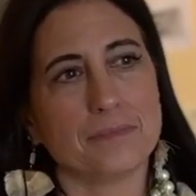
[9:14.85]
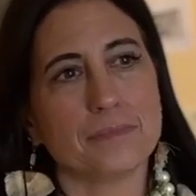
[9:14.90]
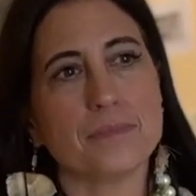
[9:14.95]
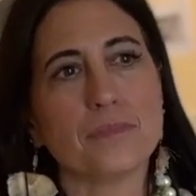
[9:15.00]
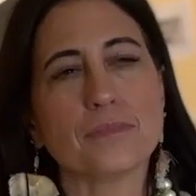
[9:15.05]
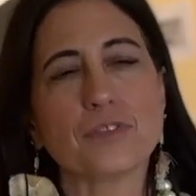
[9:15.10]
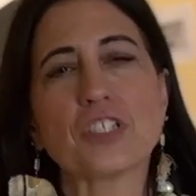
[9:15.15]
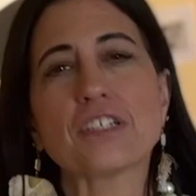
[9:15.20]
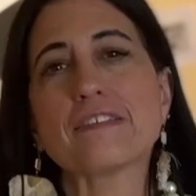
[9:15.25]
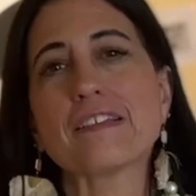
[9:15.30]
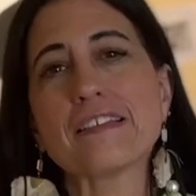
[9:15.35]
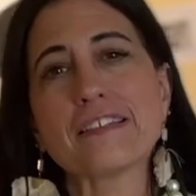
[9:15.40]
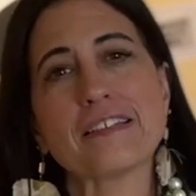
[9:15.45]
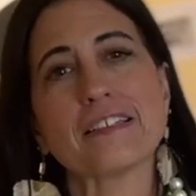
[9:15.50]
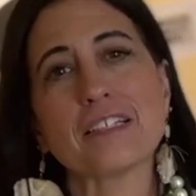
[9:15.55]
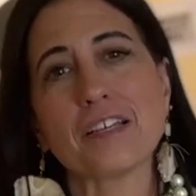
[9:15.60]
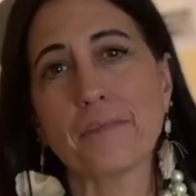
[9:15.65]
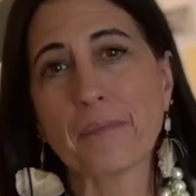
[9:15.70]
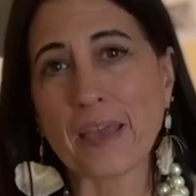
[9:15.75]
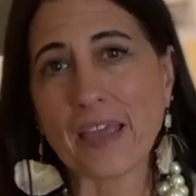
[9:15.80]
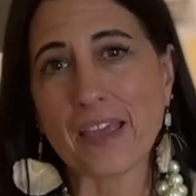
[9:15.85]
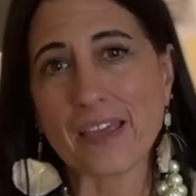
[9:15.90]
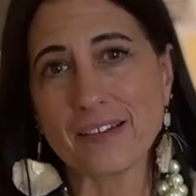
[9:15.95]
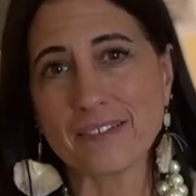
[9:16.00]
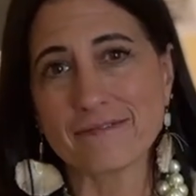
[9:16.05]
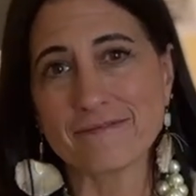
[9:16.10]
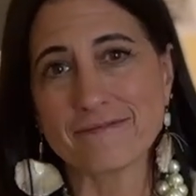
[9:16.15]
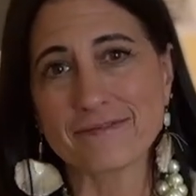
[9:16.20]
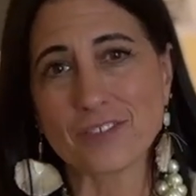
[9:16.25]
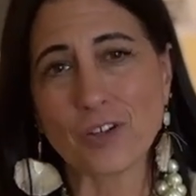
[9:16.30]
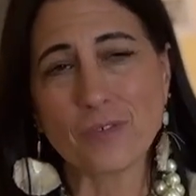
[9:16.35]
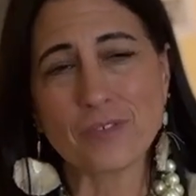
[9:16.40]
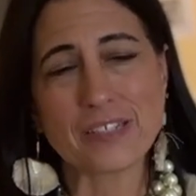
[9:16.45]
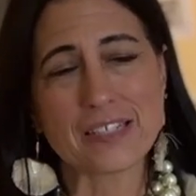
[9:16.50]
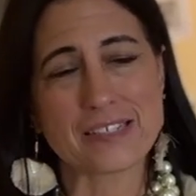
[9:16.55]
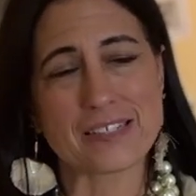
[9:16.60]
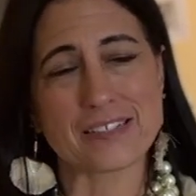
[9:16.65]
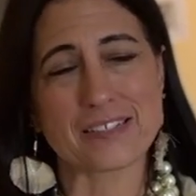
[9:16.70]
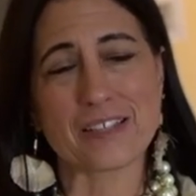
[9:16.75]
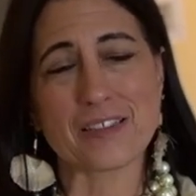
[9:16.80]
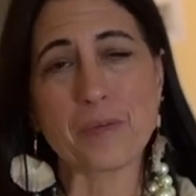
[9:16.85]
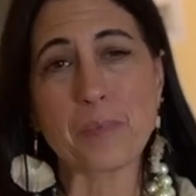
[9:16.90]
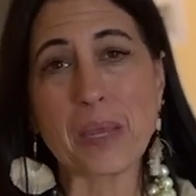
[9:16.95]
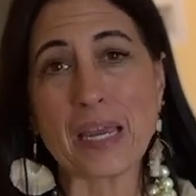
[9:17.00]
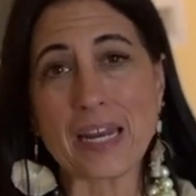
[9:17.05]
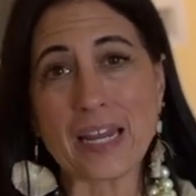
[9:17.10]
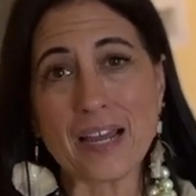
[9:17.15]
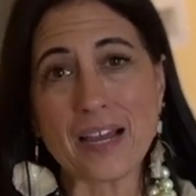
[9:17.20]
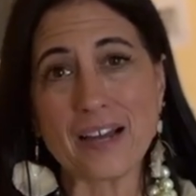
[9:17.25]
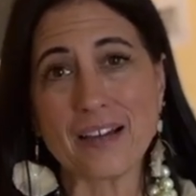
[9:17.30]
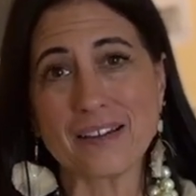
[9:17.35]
Just listen to me. Don't listen to the media.